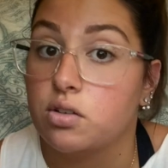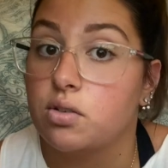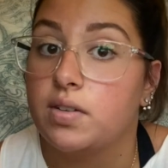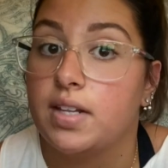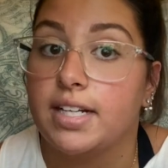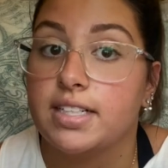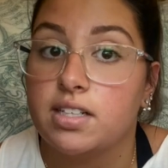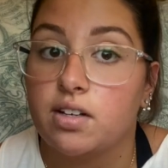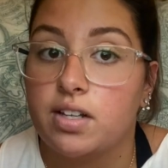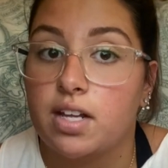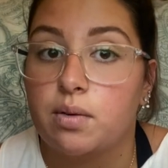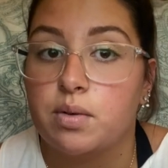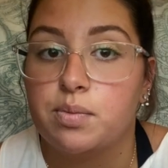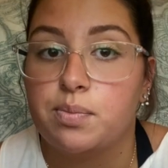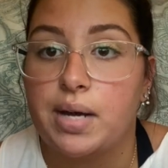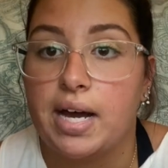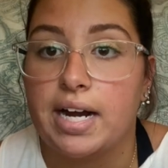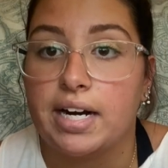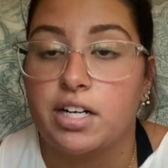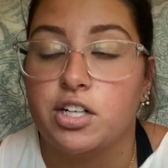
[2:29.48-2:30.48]
That's how that was
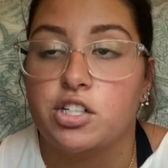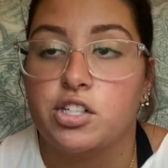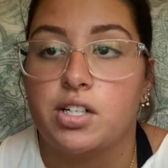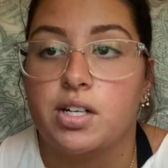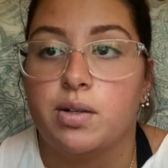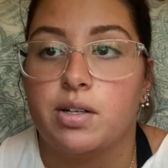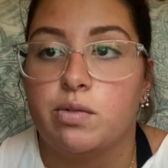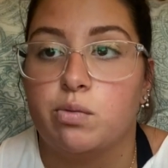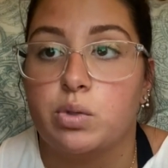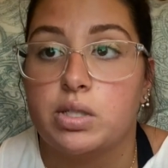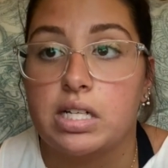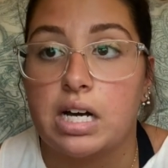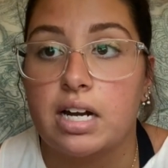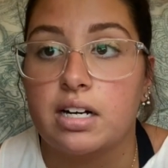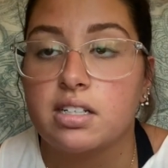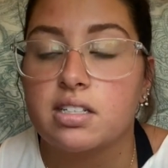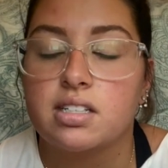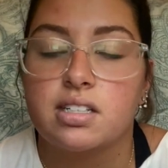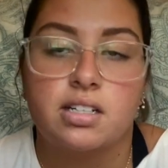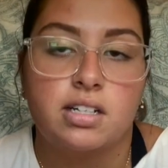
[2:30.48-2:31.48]
packaged. It would
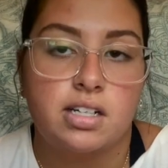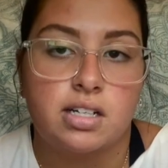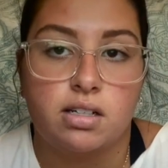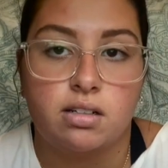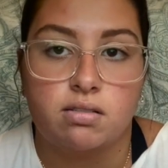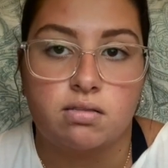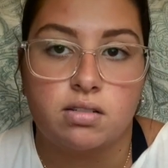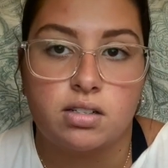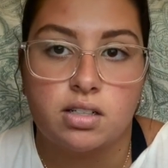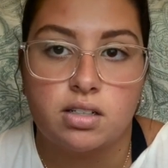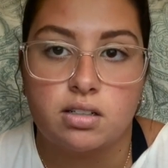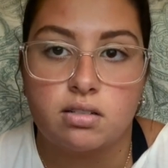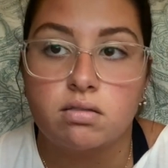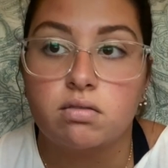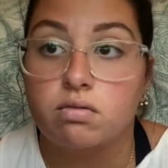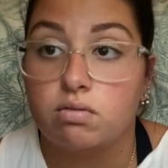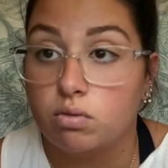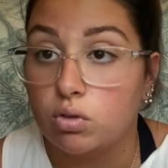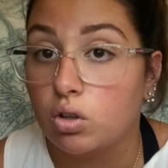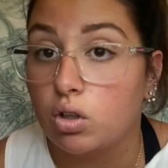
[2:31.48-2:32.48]
honestly
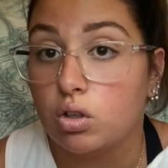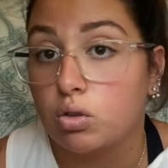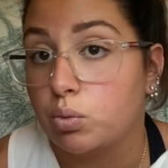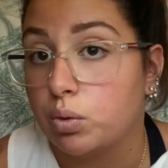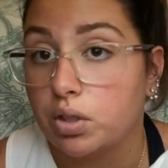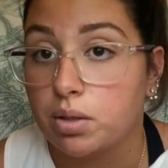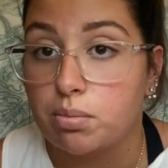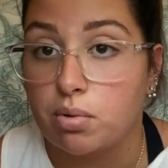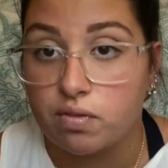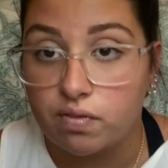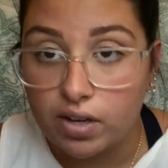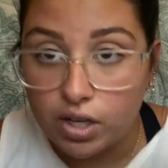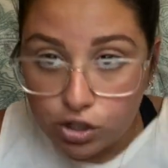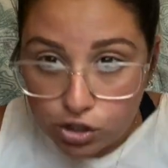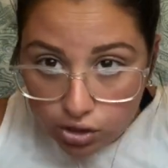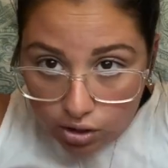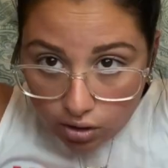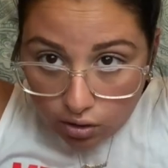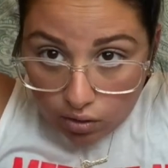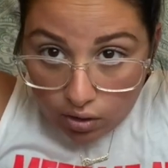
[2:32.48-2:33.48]
look really
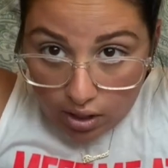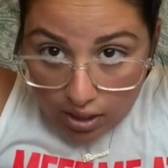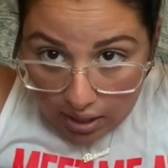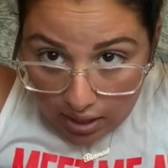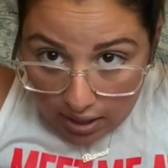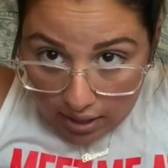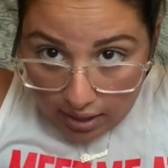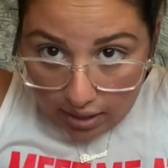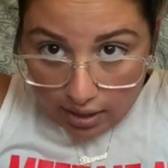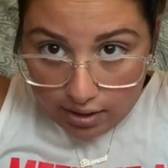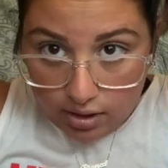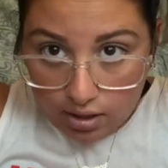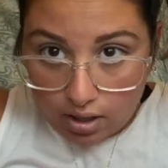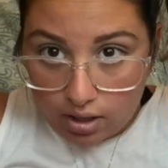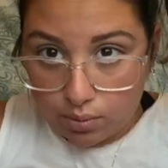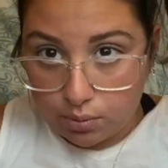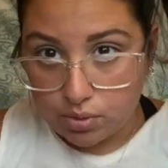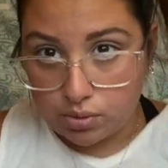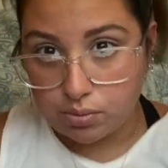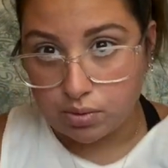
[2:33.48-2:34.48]
professional, and I thought
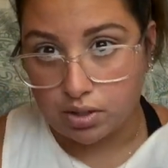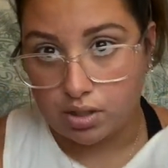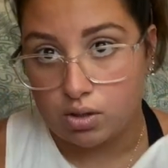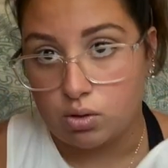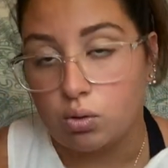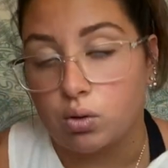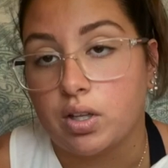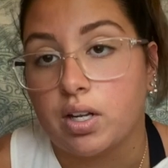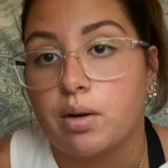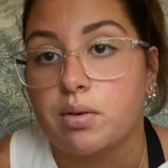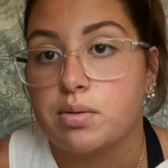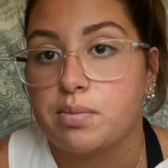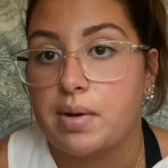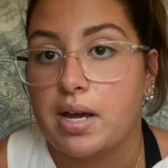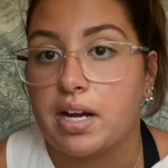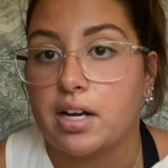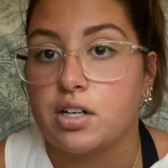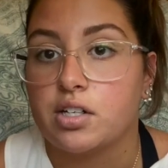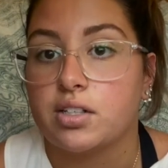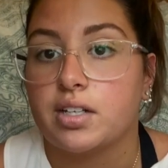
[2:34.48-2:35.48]
it was really cool that it was
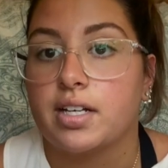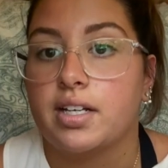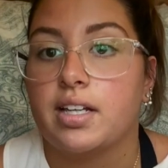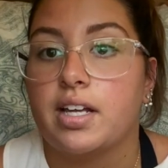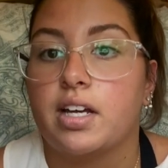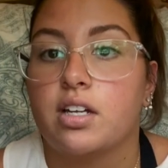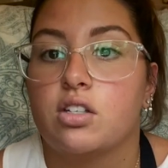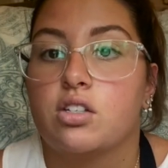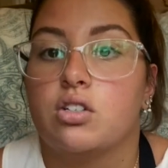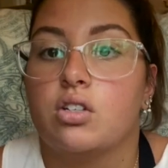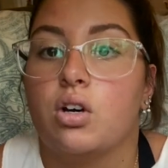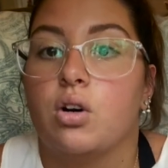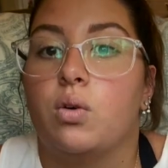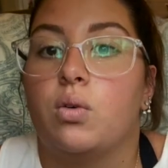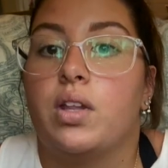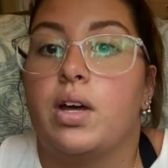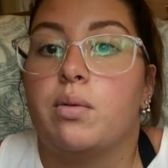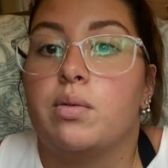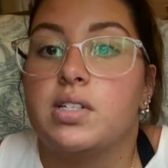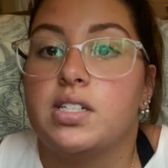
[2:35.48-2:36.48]
packaged like that, so
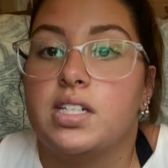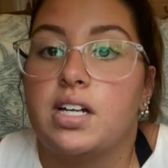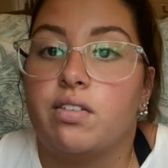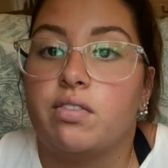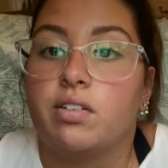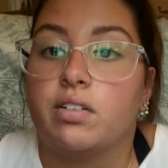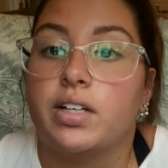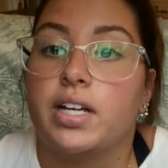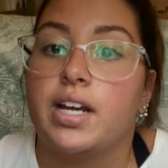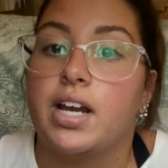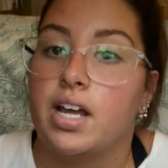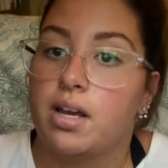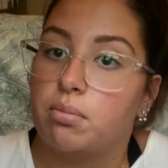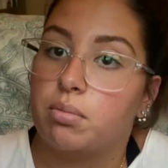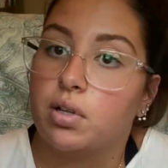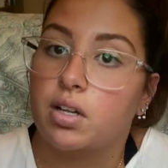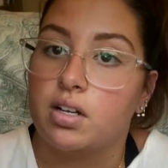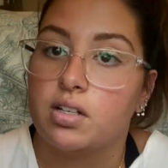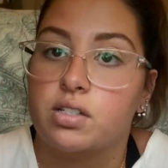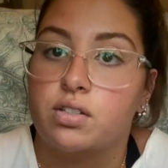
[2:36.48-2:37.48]
that was definitely an
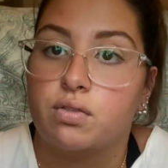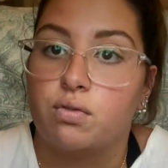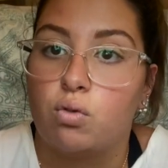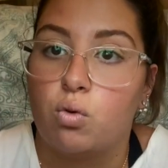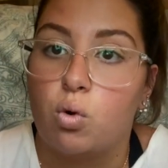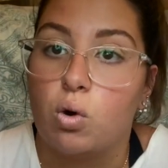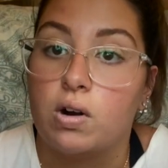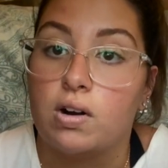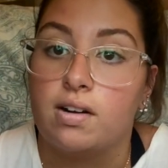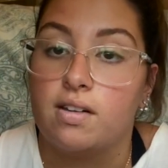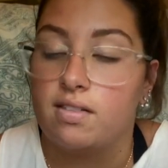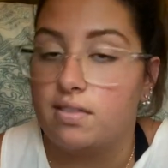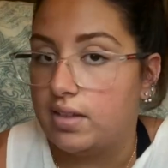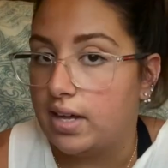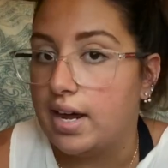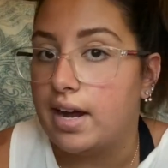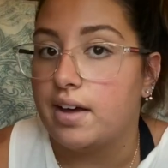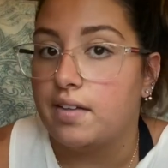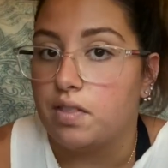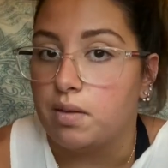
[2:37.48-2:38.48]
A+ for
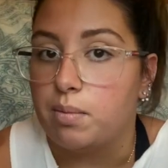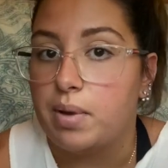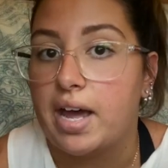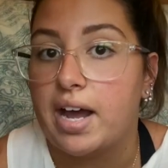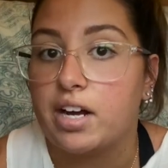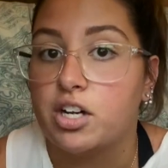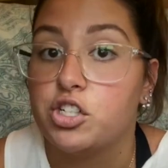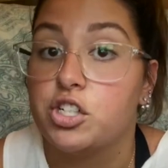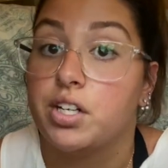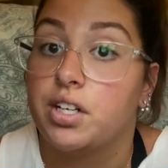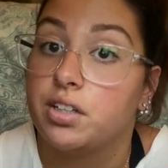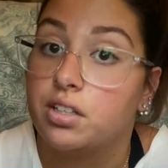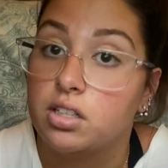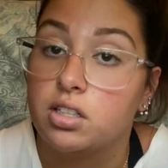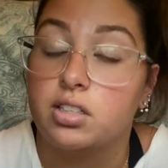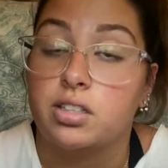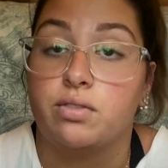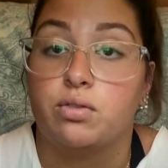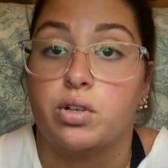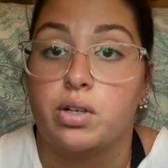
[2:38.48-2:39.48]
that, and the packaging and the
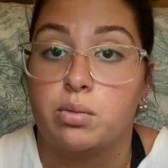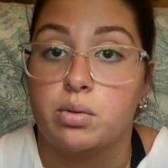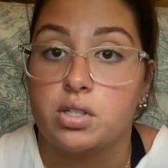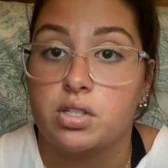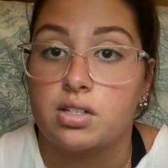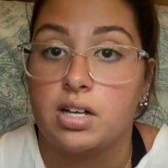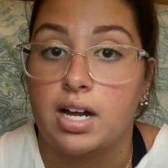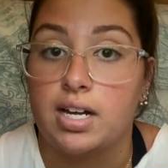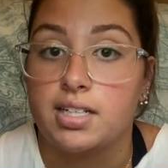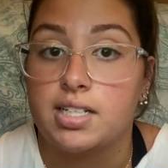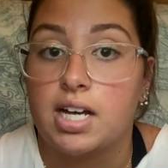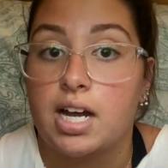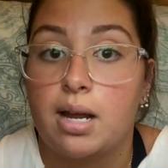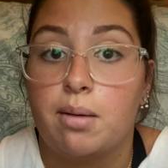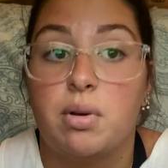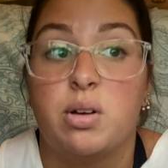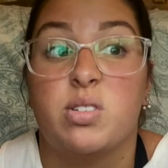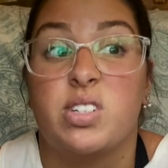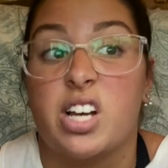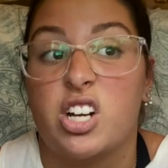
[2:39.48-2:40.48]
delivery was on
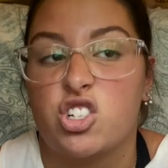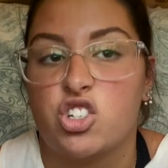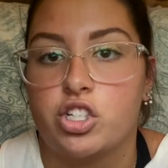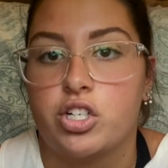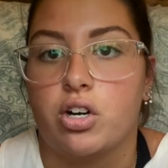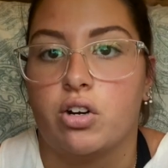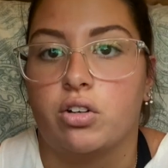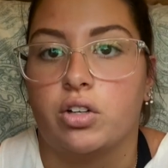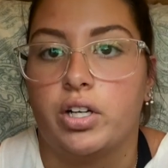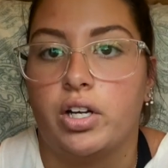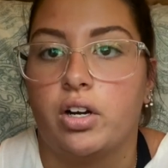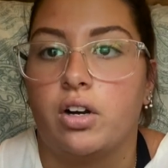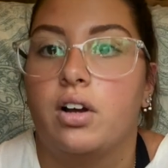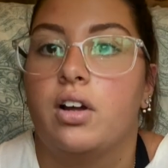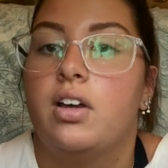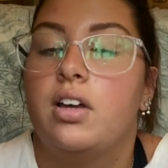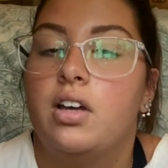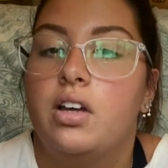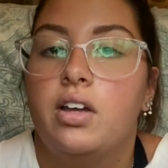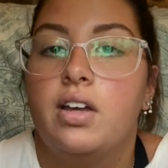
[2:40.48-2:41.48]
time, and it's actually earlier
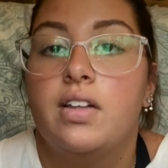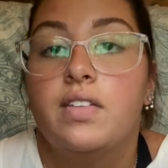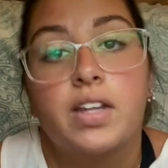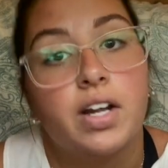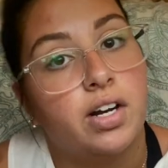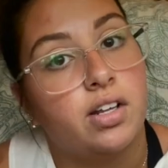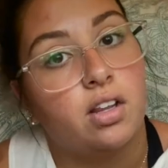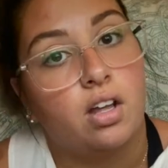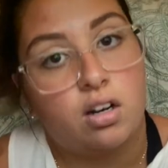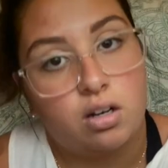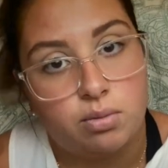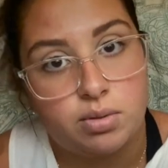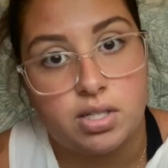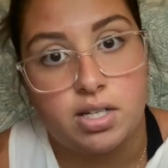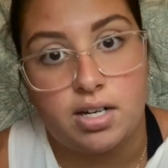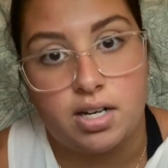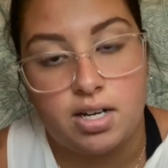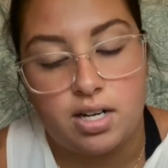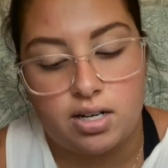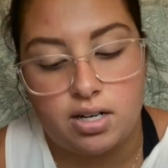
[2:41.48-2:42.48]
than I thought I was
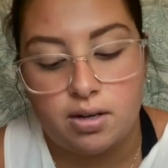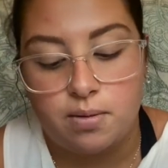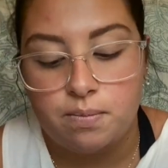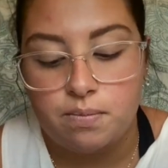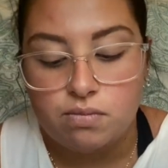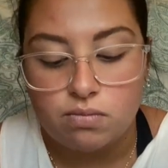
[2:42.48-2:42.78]
gonna get it.